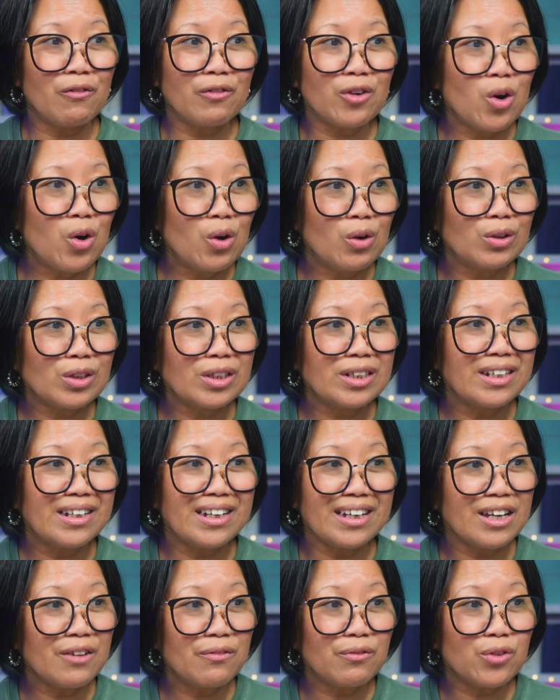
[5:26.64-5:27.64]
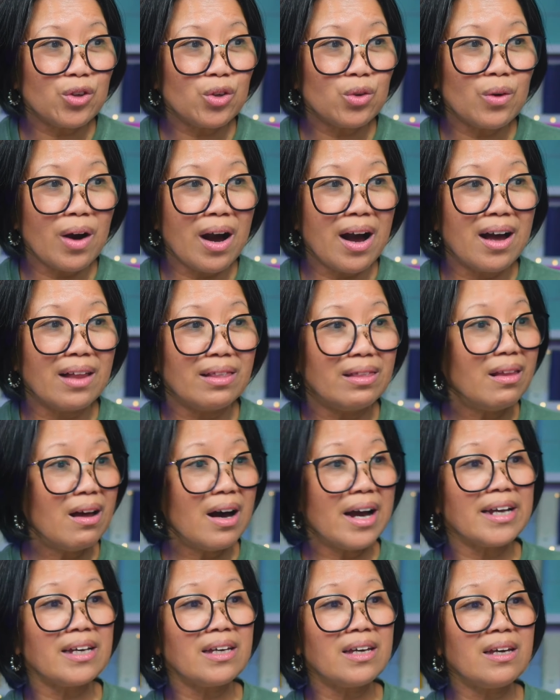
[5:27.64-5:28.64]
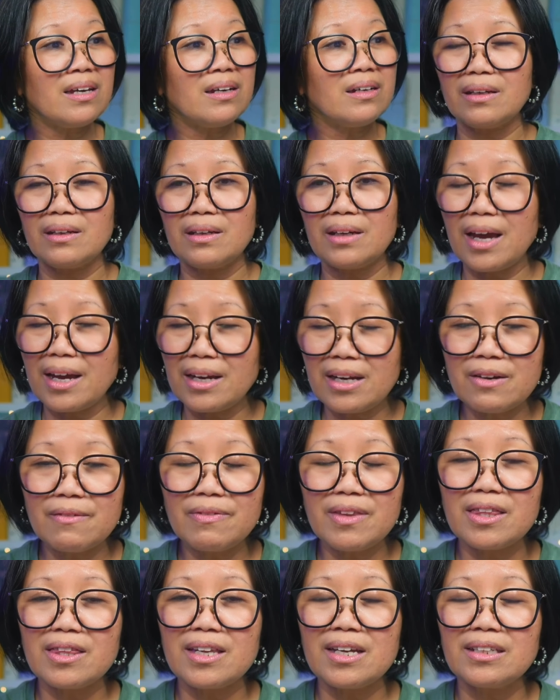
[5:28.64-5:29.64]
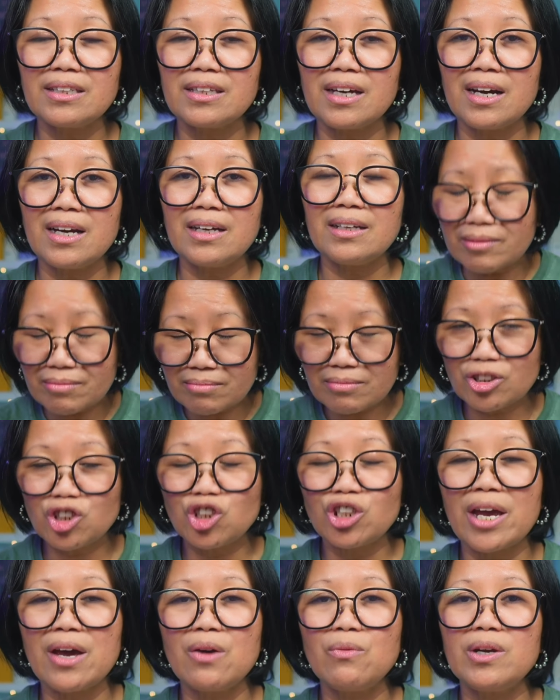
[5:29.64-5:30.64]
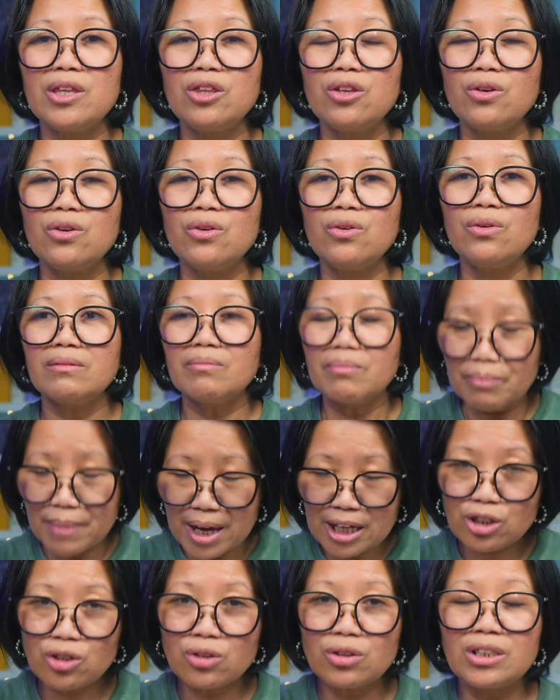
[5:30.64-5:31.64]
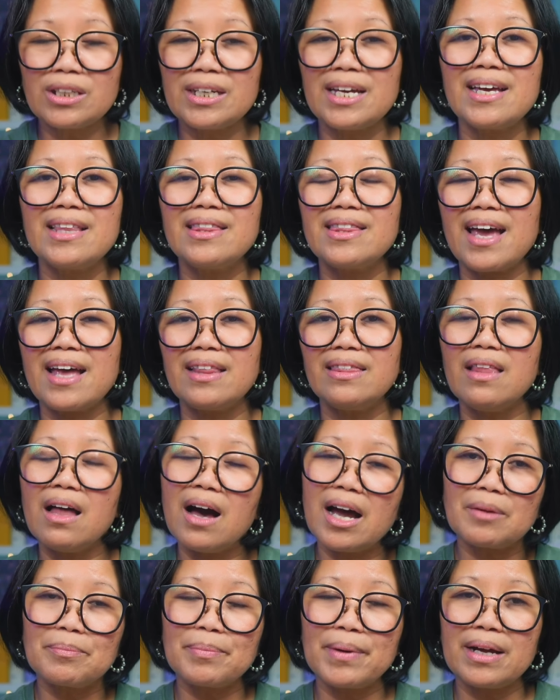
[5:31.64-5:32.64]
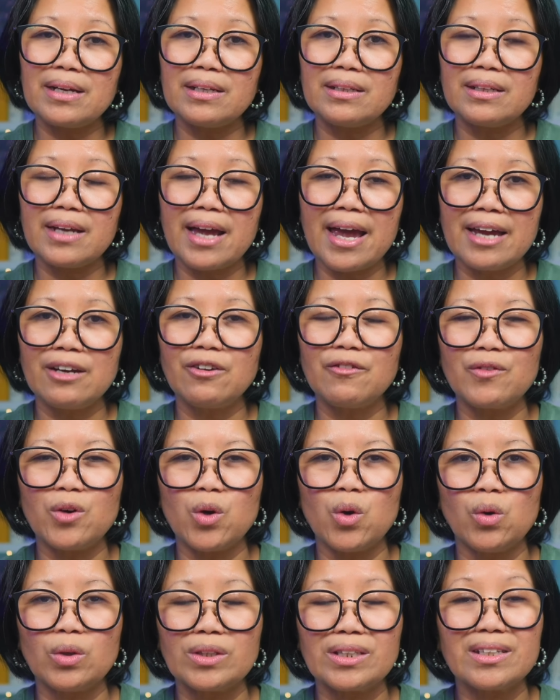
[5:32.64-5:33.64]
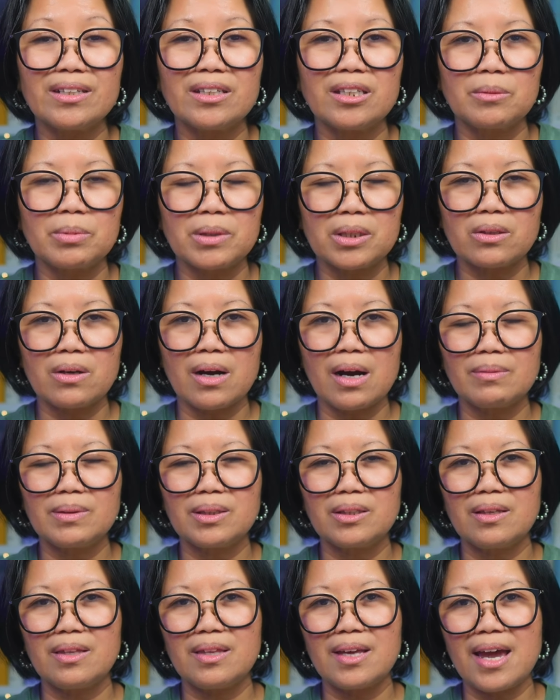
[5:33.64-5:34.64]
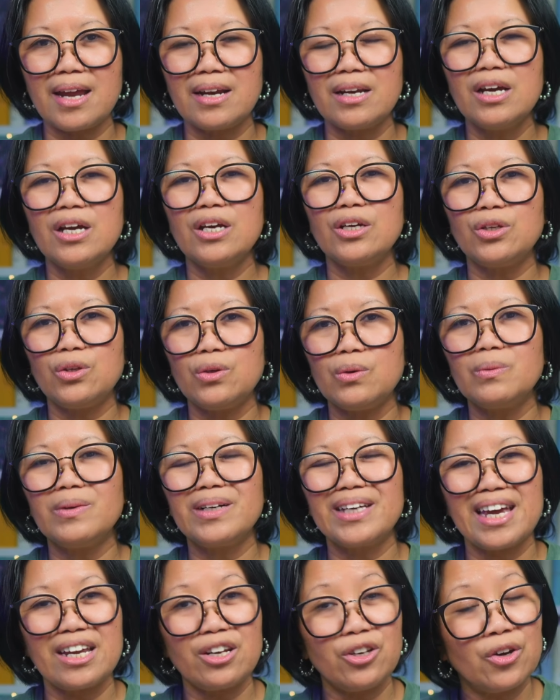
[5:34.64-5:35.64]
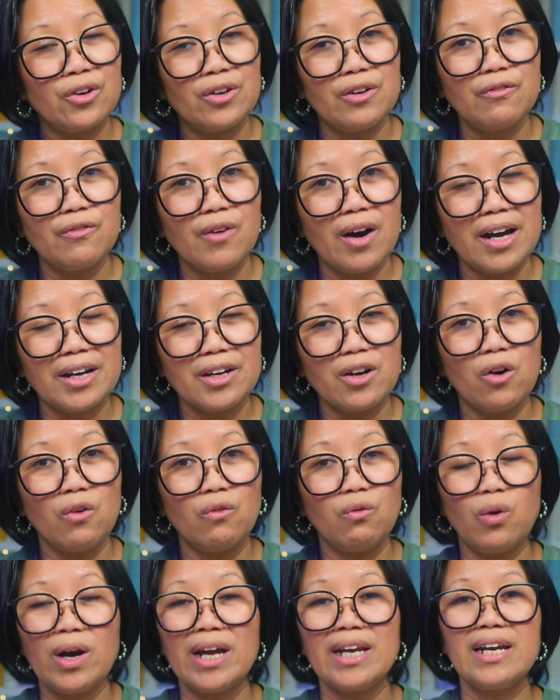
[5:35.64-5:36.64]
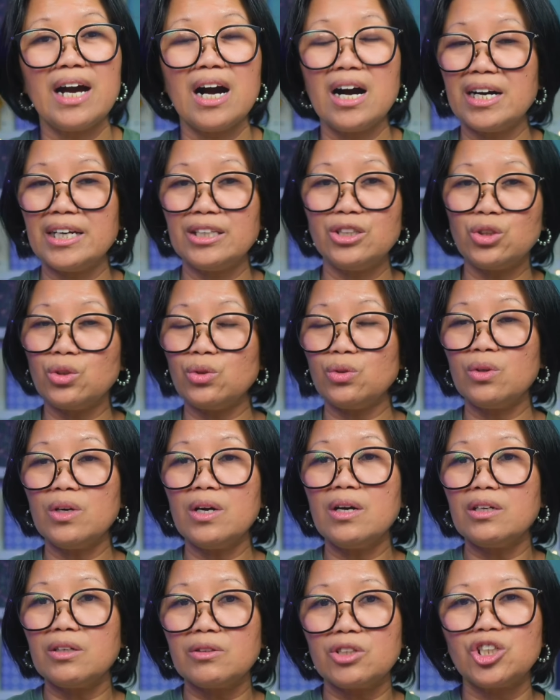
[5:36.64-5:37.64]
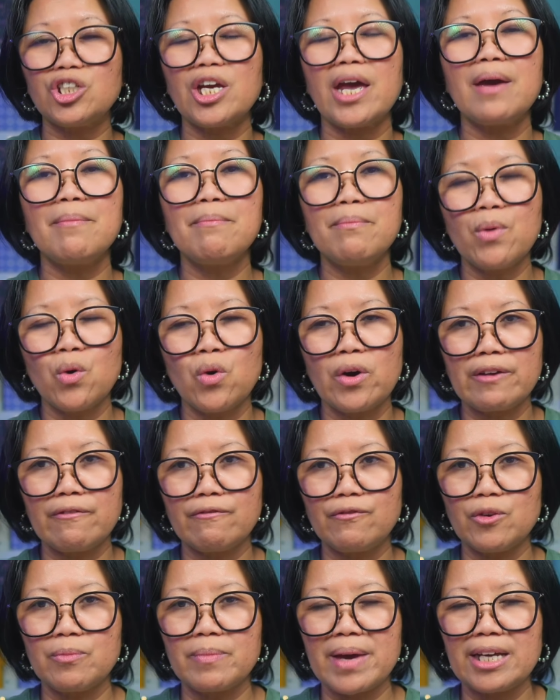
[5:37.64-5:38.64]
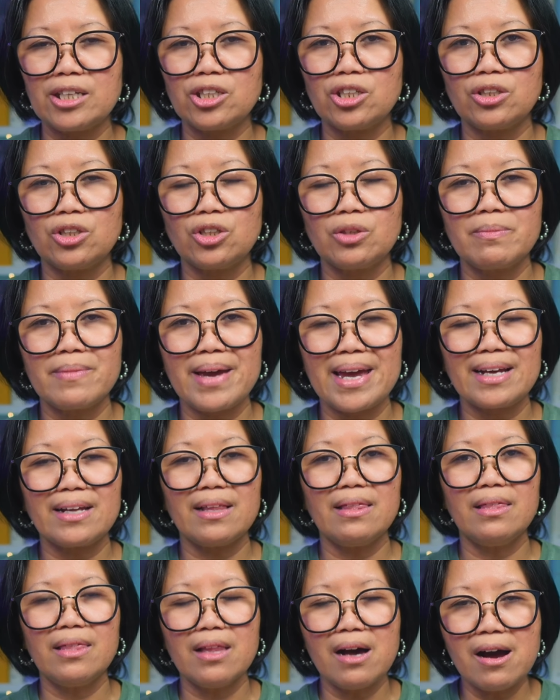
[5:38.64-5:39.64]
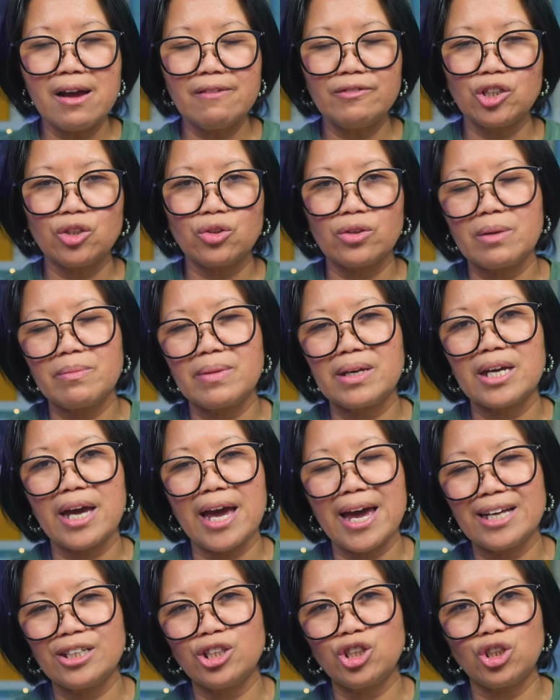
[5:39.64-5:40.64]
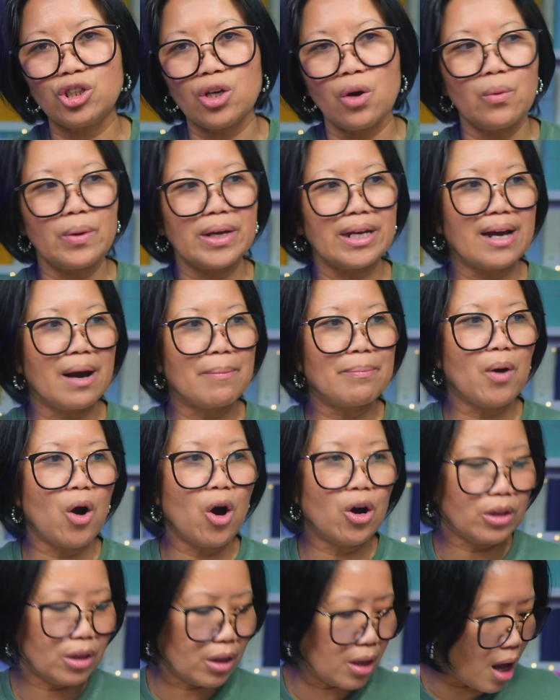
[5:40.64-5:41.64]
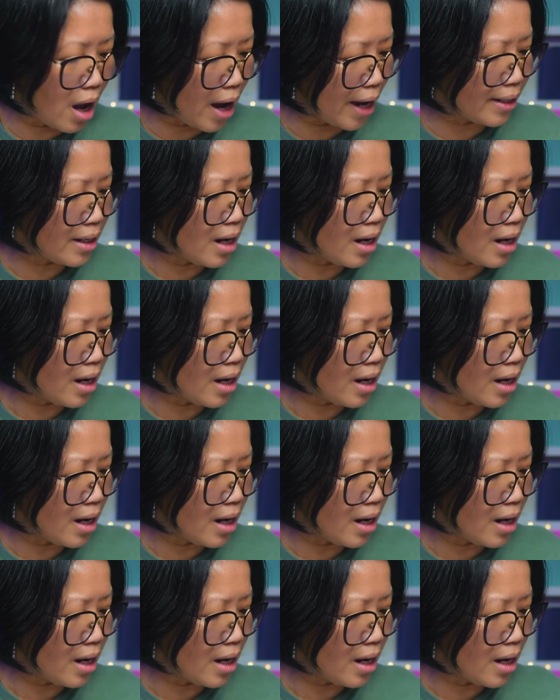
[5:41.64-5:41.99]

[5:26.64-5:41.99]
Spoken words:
course, if you are liking any of the things I share with you, make sure to hit that like button and of course subscribe, so then you will get notified of when I do share more information to make live streaming and showing up online